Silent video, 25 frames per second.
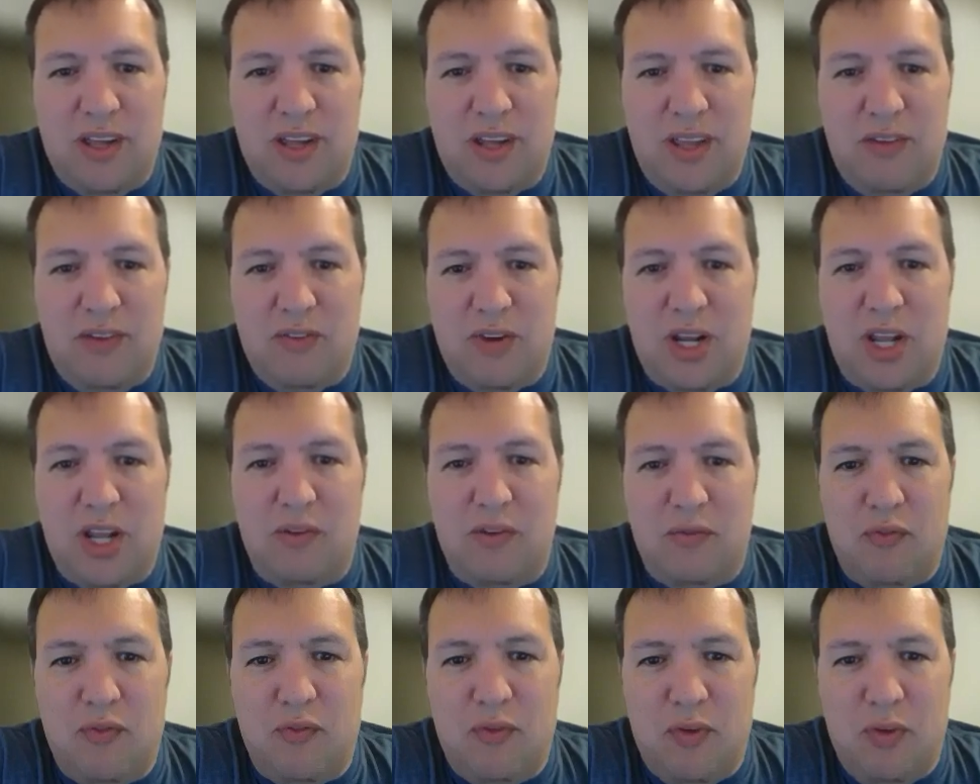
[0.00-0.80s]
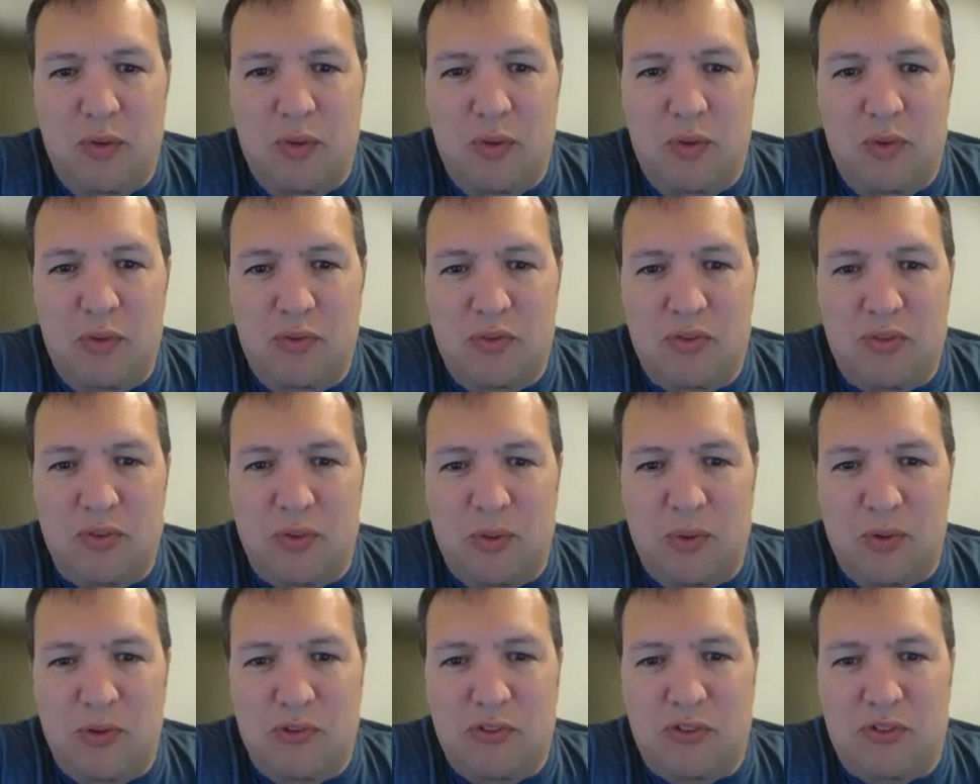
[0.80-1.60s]
even confused
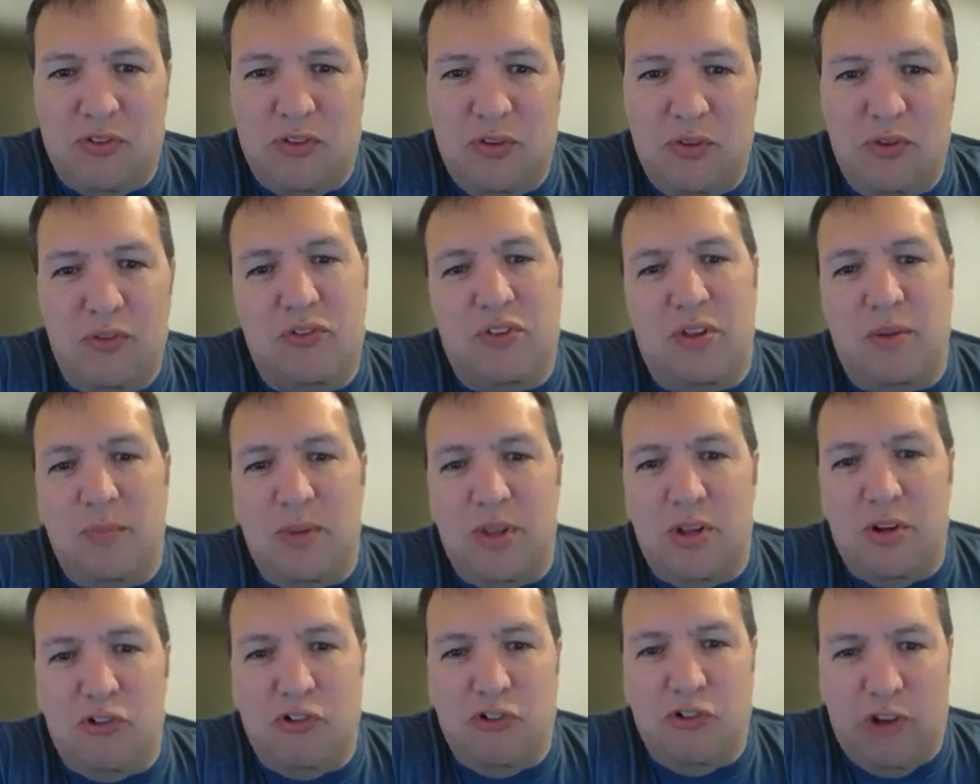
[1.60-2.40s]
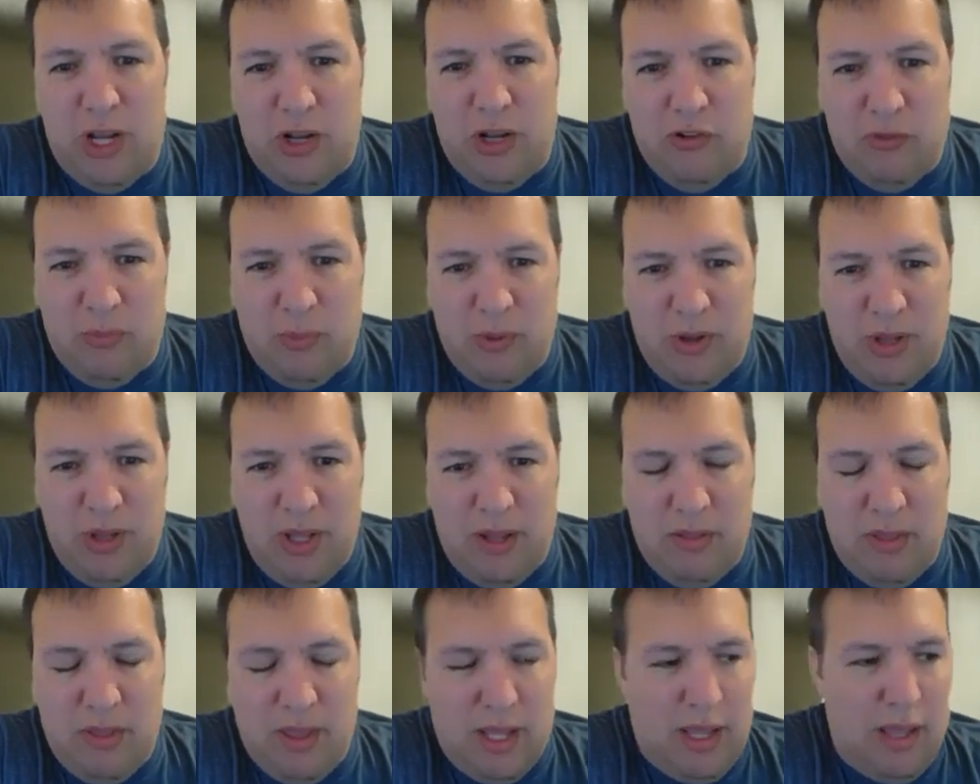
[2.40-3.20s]
or just use them interchangeably.
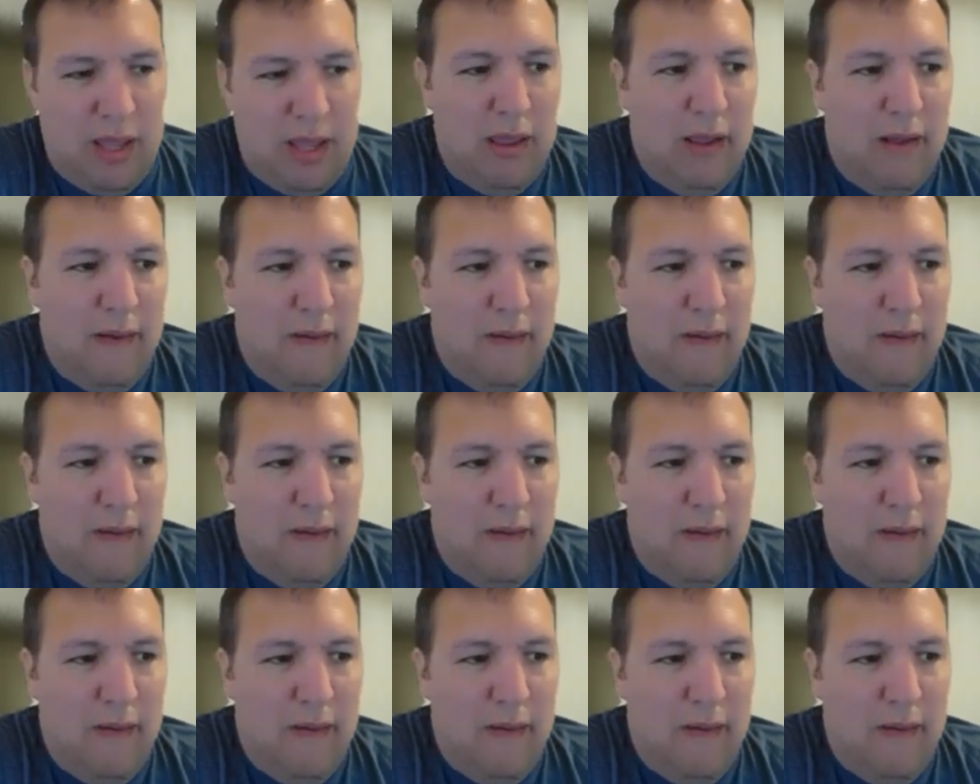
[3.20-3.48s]
I think